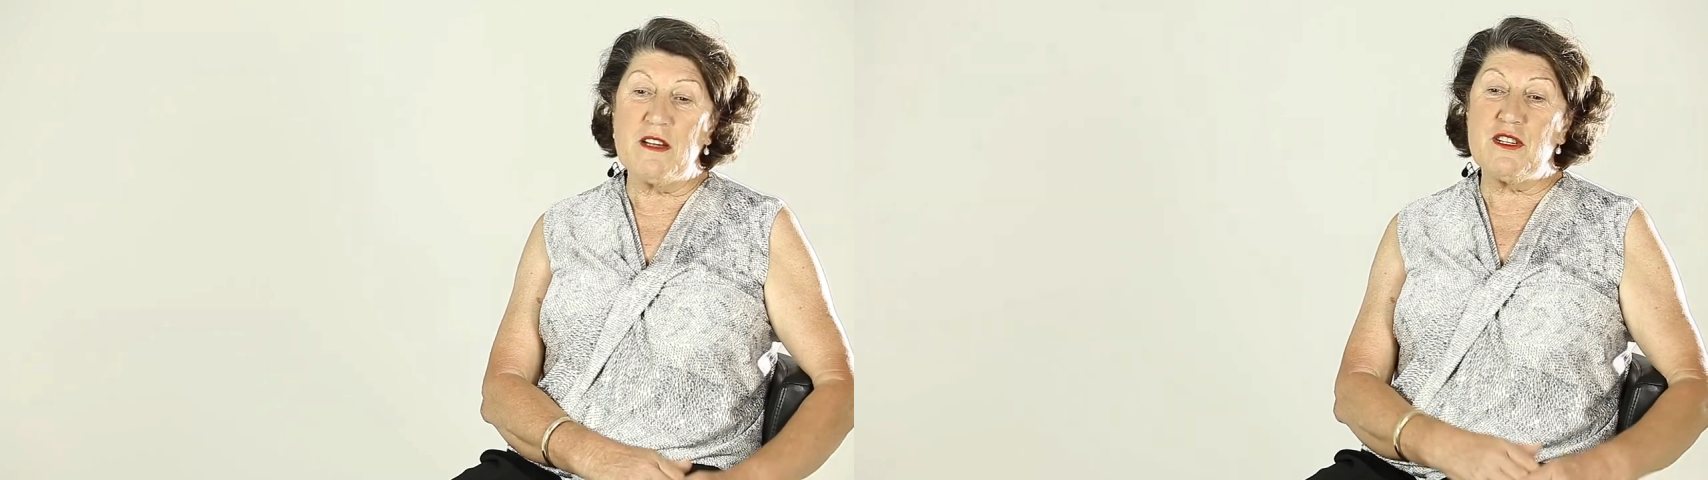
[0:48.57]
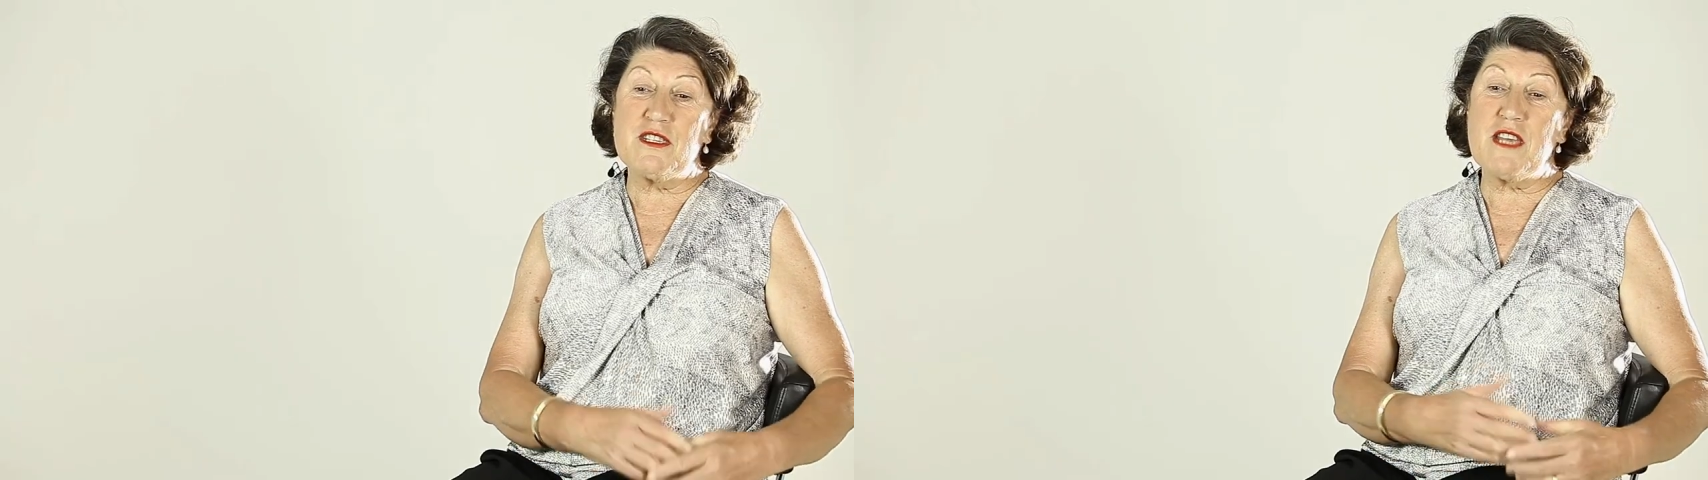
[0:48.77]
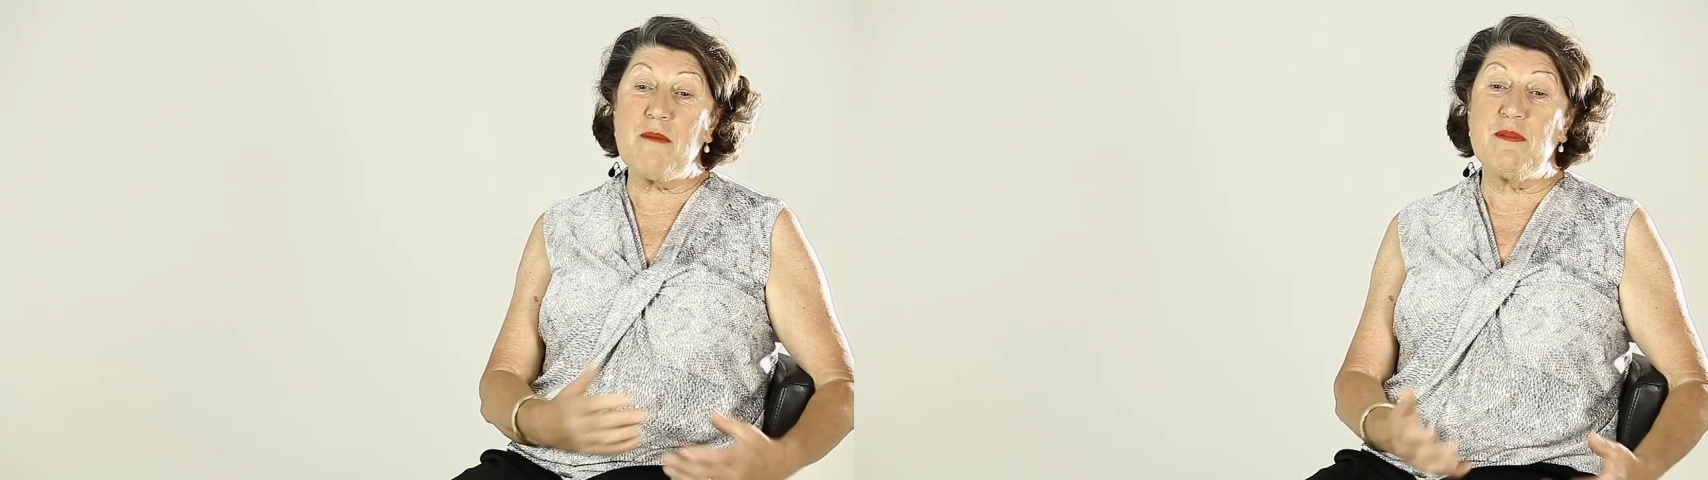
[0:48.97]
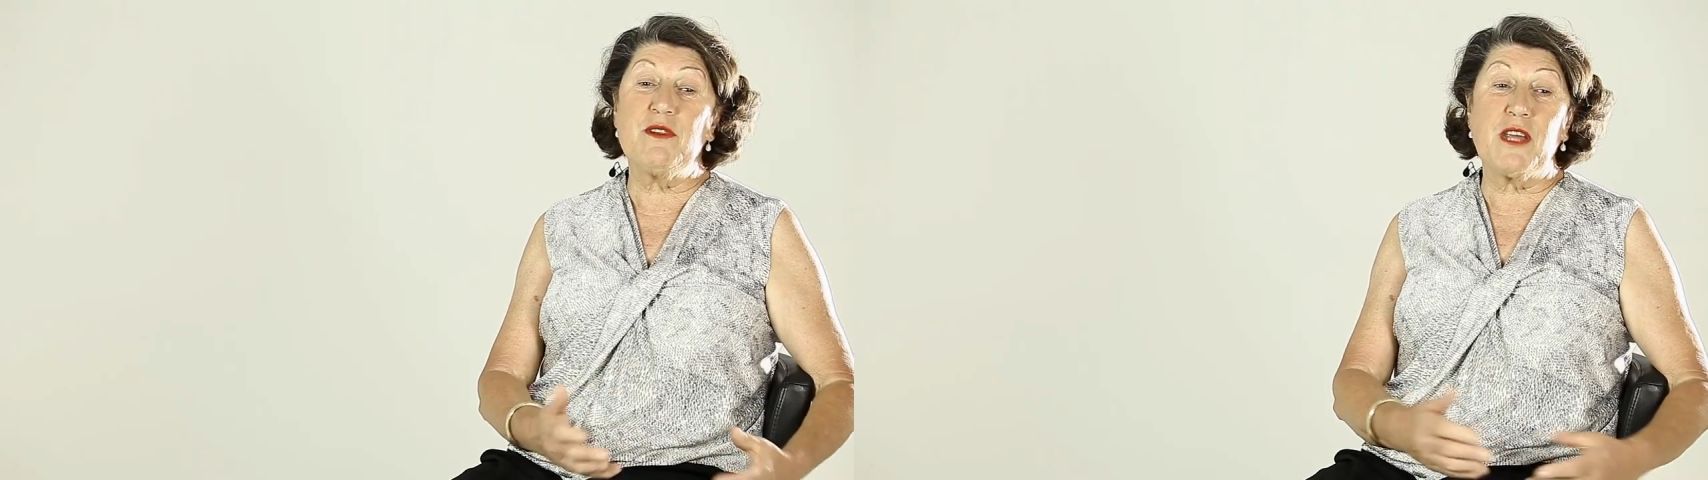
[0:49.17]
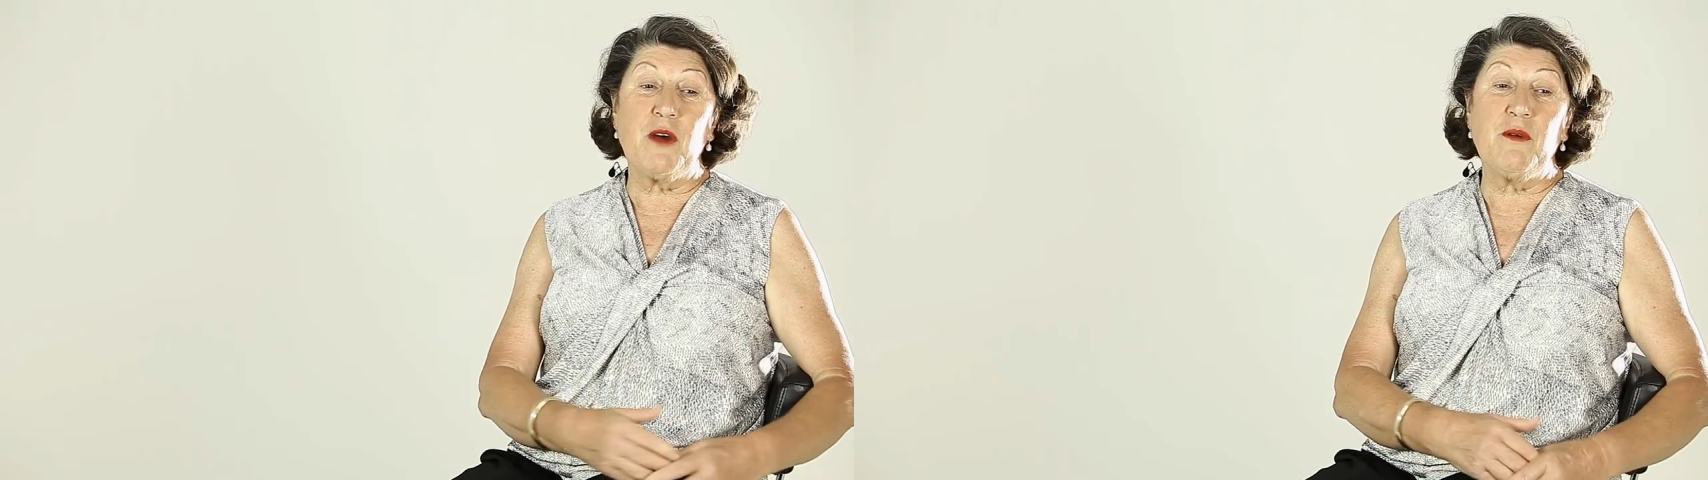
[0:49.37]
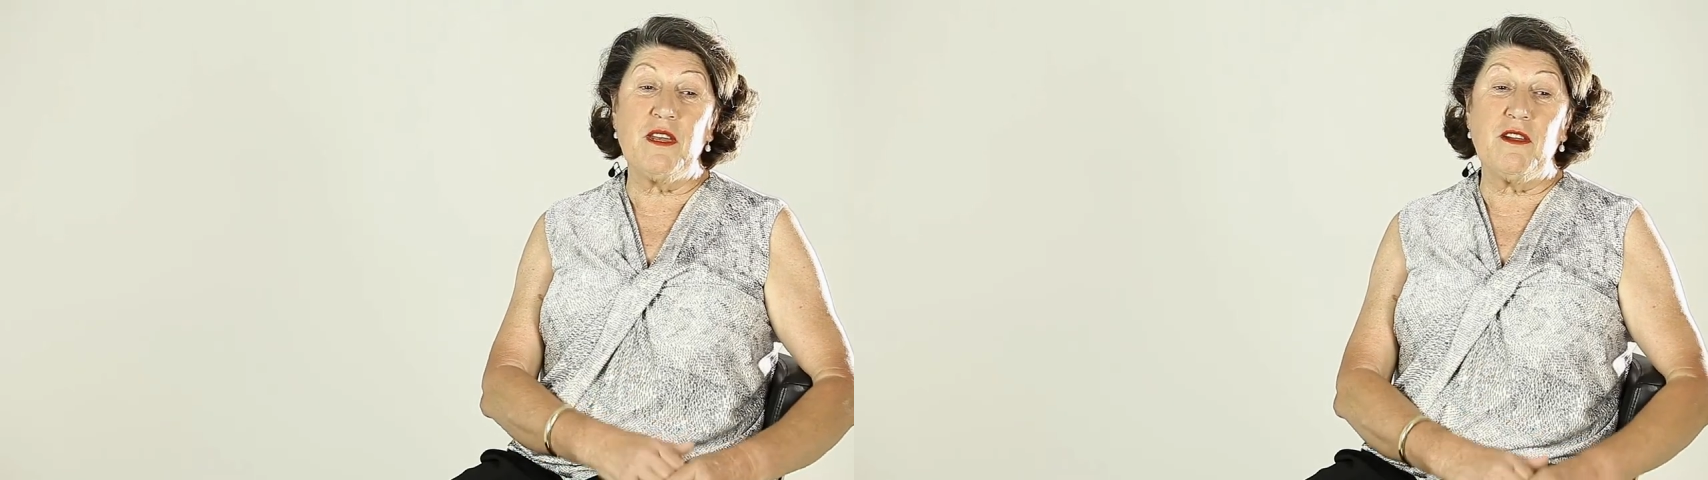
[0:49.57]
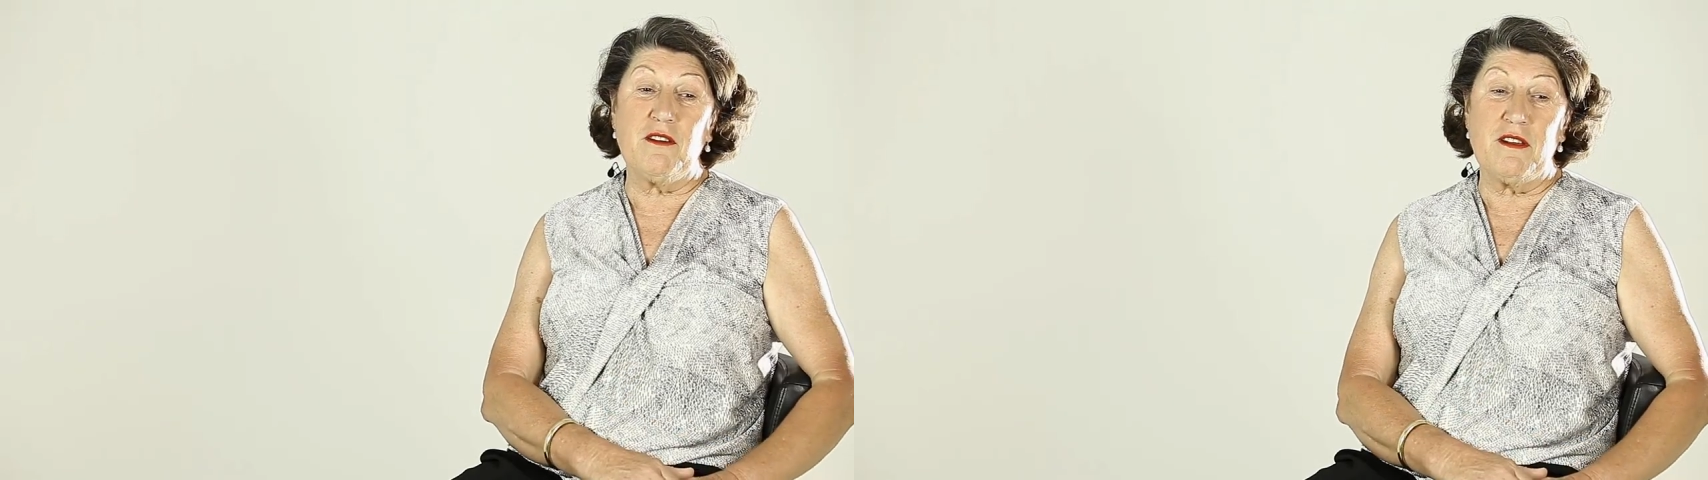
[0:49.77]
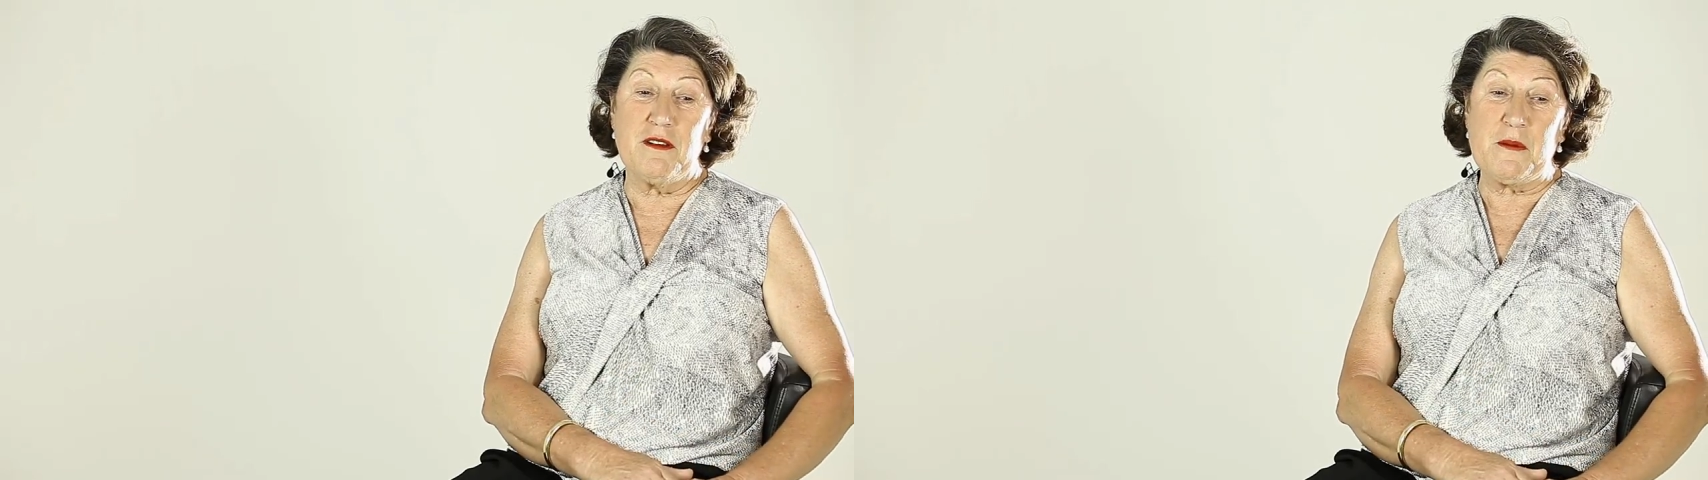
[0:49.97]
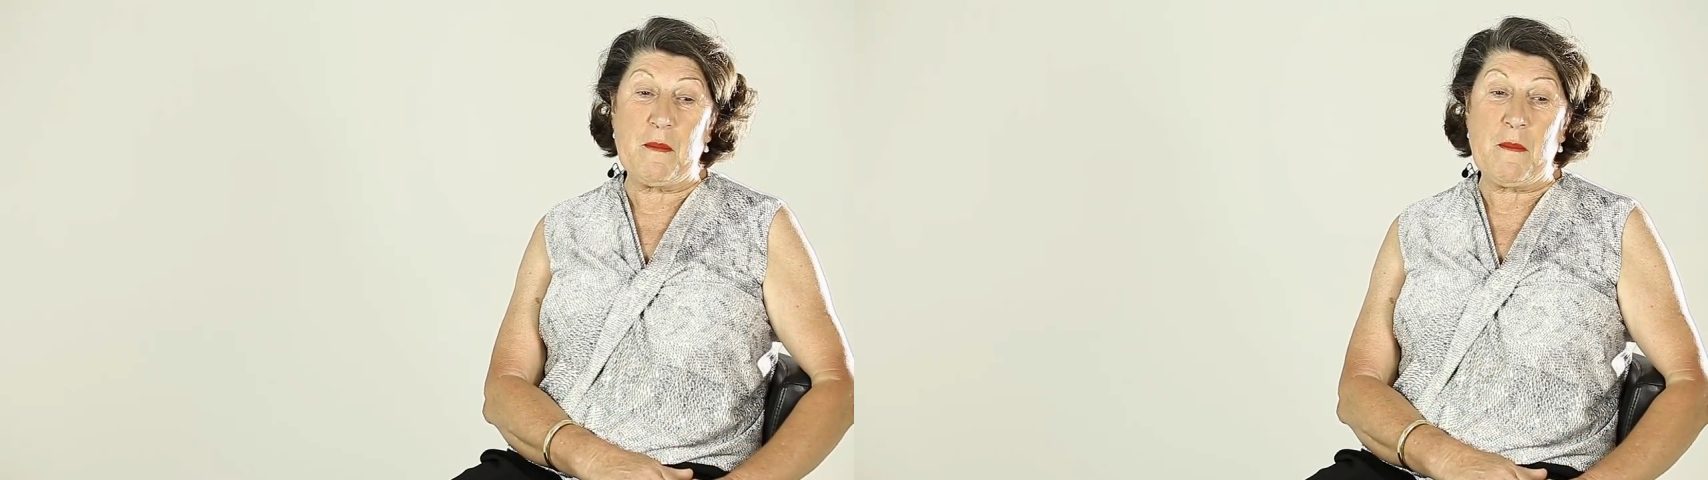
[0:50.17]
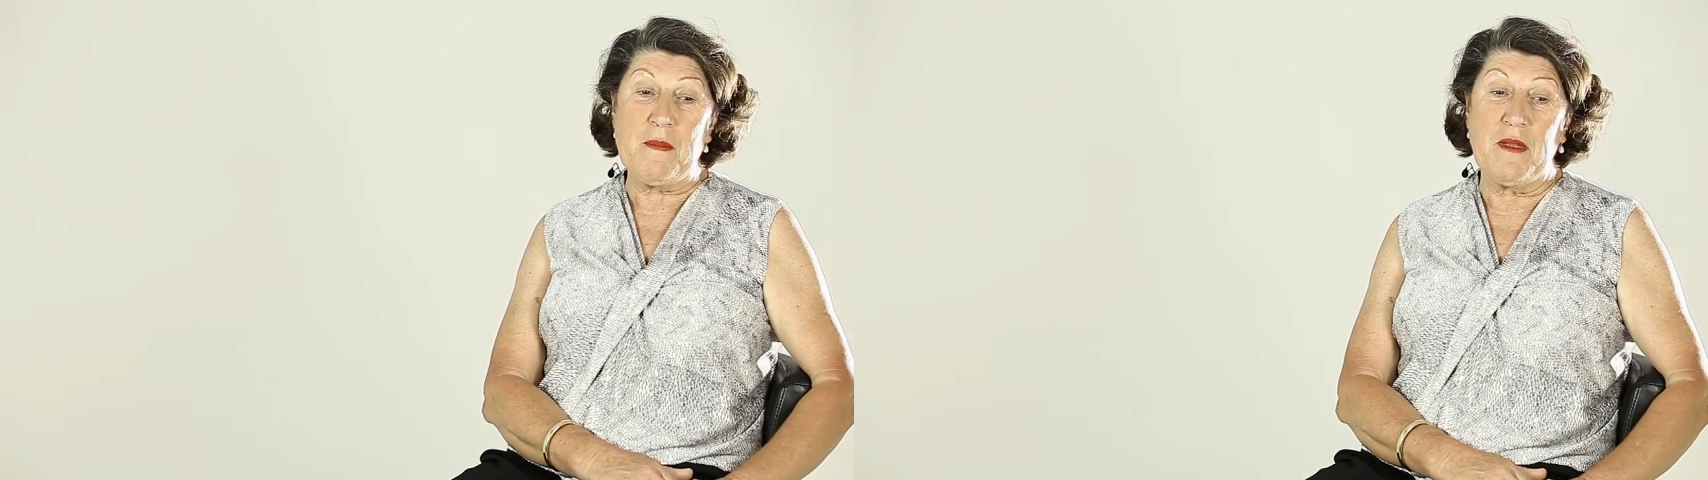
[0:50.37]
I just happened to go in on
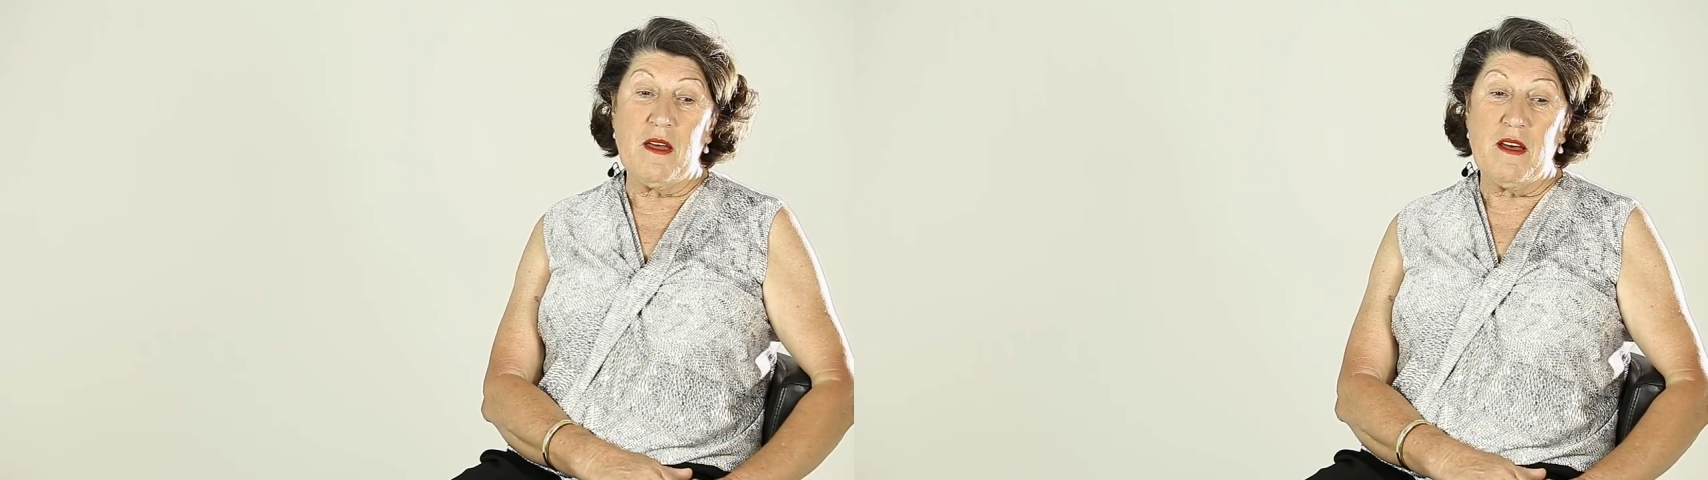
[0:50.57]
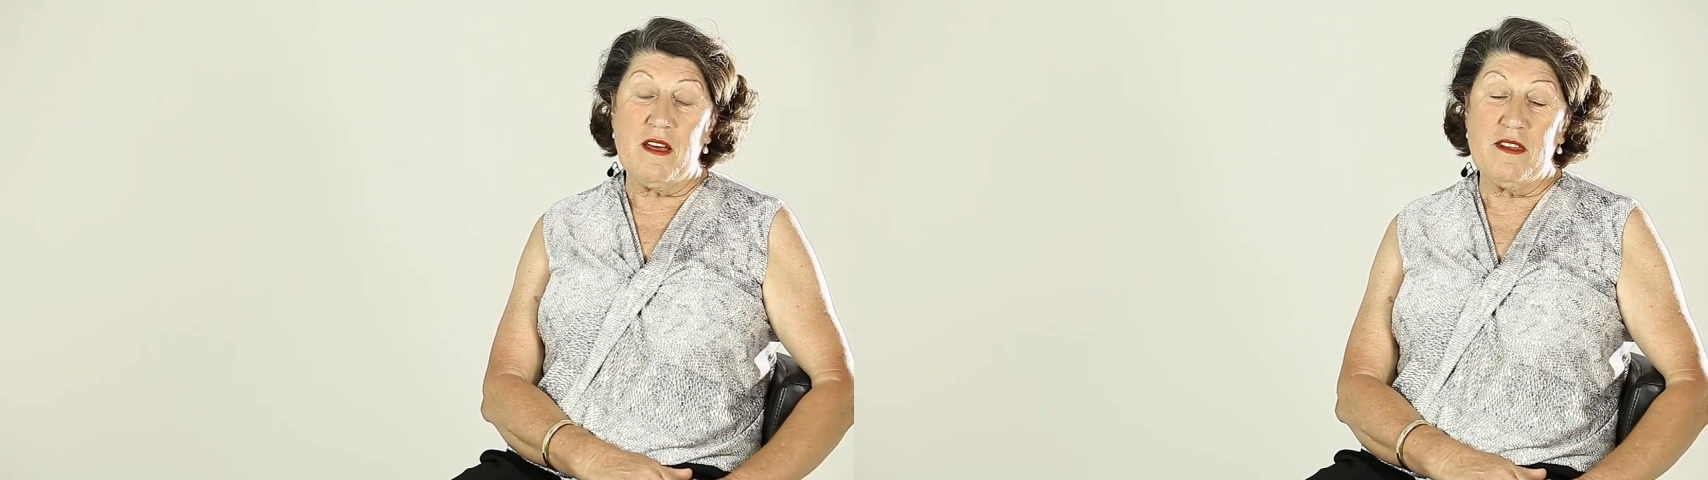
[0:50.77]
a,